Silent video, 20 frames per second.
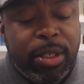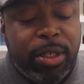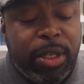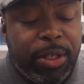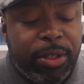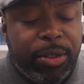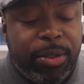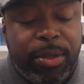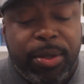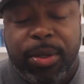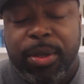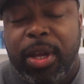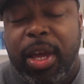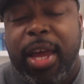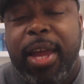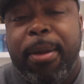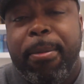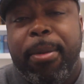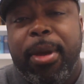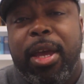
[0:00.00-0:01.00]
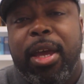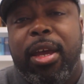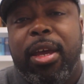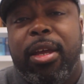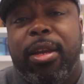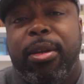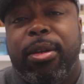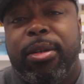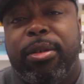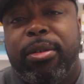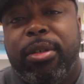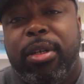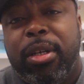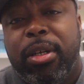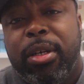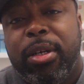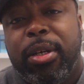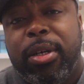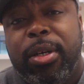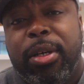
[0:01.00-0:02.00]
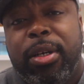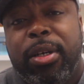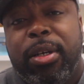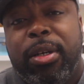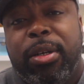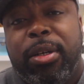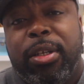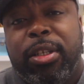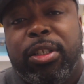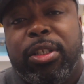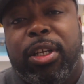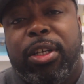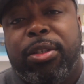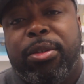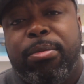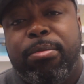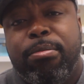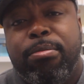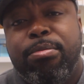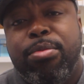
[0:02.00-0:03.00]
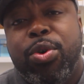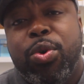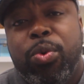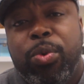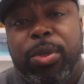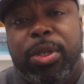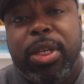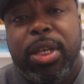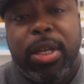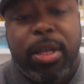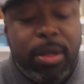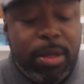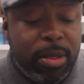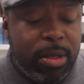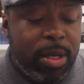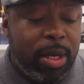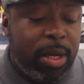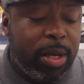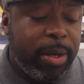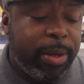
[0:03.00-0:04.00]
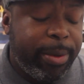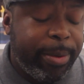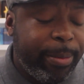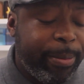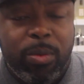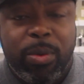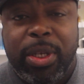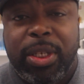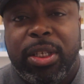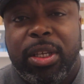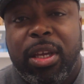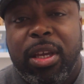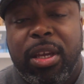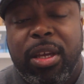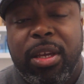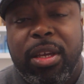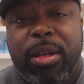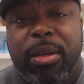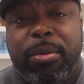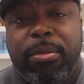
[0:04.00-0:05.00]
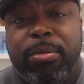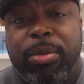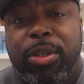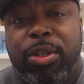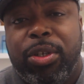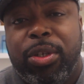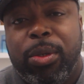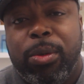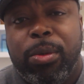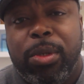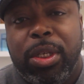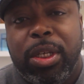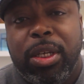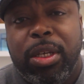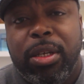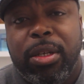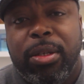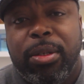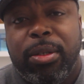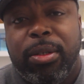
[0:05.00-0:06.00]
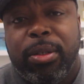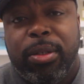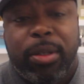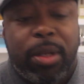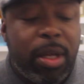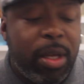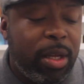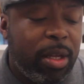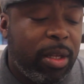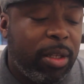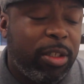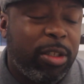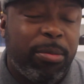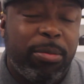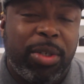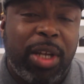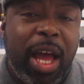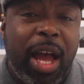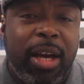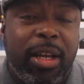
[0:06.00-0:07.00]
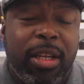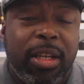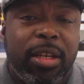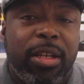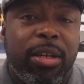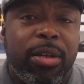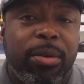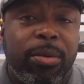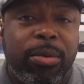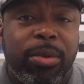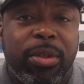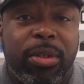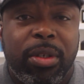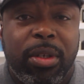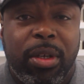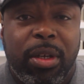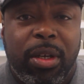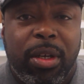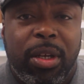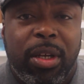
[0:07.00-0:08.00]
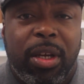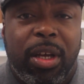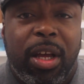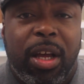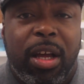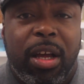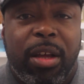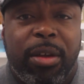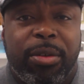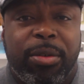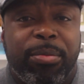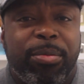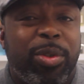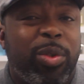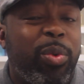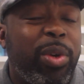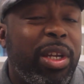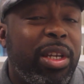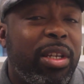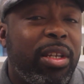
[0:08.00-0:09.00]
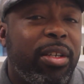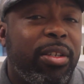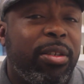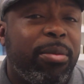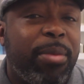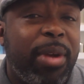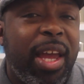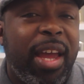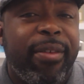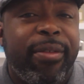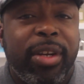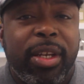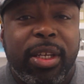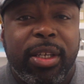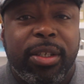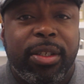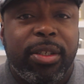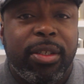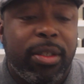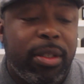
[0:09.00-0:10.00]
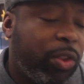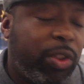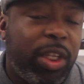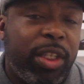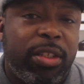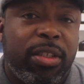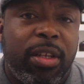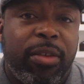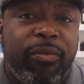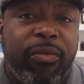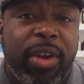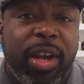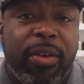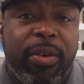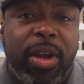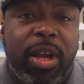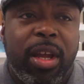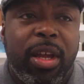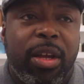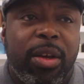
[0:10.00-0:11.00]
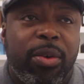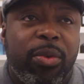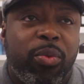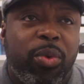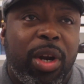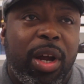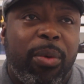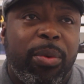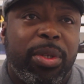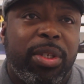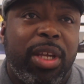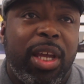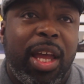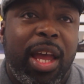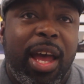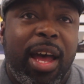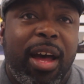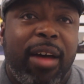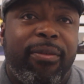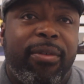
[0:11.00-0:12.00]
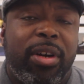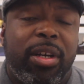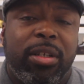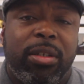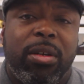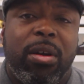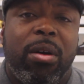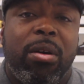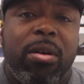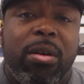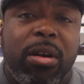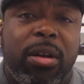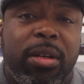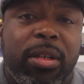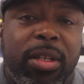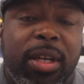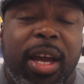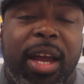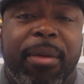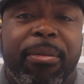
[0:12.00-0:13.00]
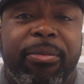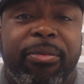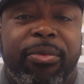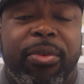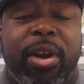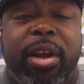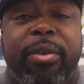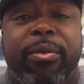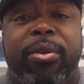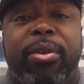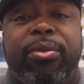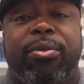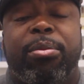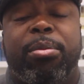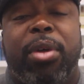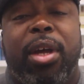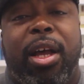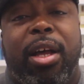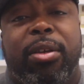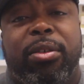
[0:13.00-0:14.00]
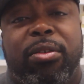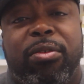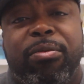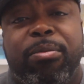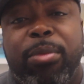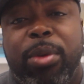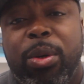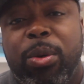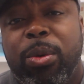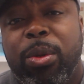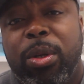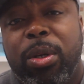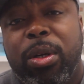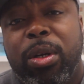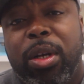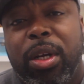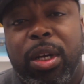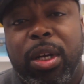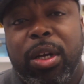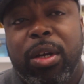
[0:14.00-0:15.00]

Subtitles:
Just amen, just boozy. Whiskey, patchouli, some chocolate notes, some sweetness, some heaviness. Just a very, what I would say, avant-garde type fragrance from the House of Mugler,